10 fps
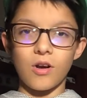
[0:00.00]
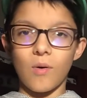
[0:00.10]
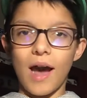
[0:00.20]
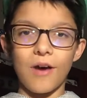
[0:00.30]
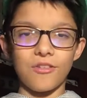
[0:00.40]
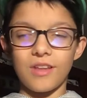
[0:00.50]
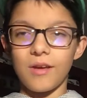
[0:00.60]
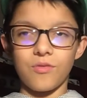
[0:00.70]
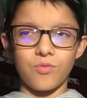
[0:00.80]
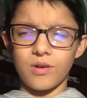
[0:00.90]
Ohio
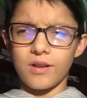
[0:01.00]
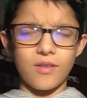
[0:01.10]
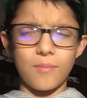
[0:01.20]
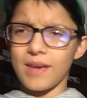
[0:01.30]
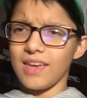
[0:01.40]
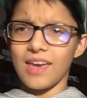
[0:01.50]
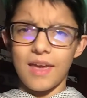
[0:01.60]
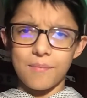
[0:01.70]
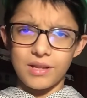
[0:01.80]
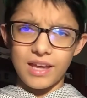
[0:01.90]
State's one of their main
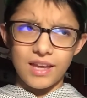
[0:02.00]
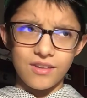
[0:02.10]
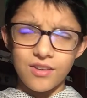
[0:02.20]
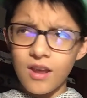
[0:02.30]
game plans